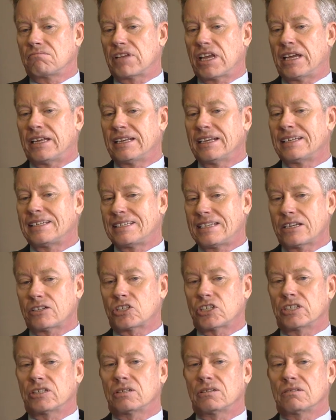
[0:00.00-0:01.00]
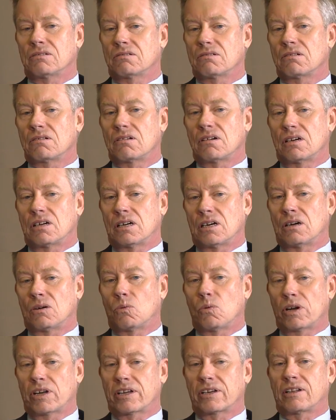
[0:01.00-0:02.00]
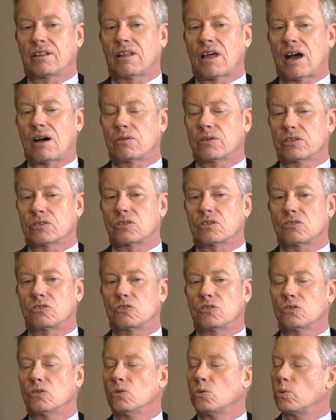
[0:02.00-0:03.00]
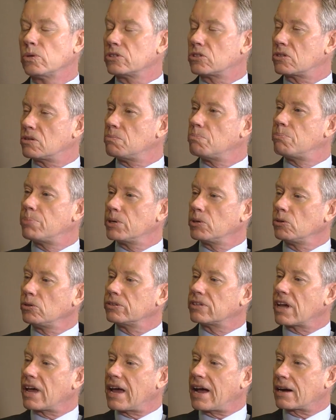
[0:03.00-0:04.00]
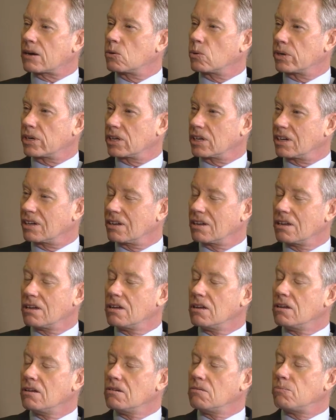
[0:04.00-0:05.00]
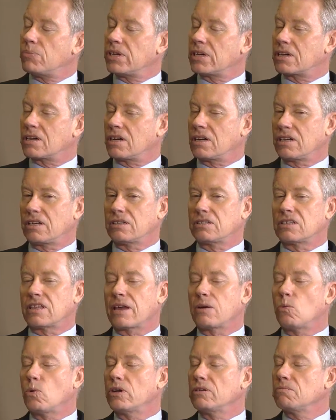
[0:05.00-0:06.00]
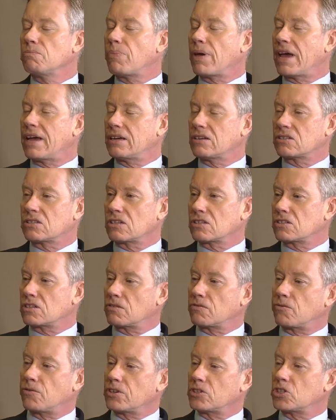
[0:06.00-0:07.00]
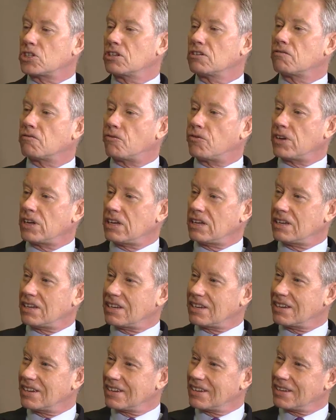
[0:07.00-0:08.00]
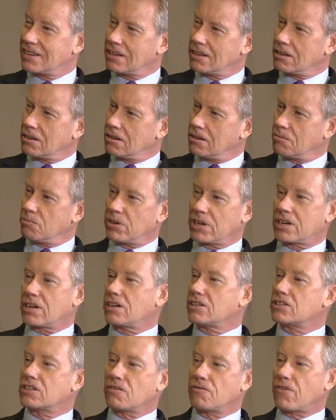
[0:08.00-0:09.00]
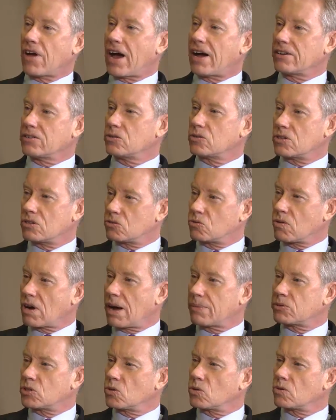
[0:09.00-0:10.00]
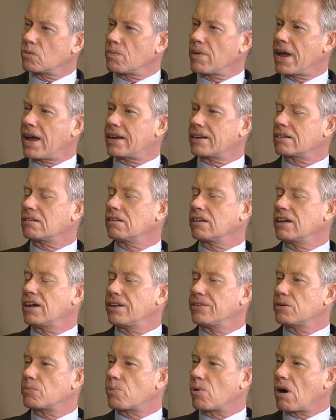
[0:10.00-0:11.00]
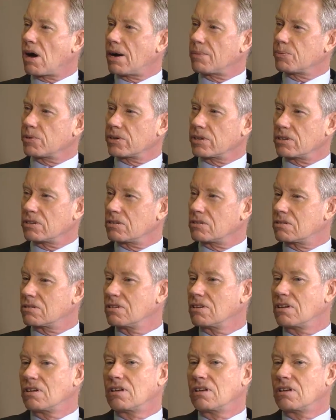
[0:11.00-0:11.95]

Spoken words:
in addition, what it allowed us to do was to build equity, because they wouldn't pay us a sufficient fee because the values had dropped so dramatically on the properties,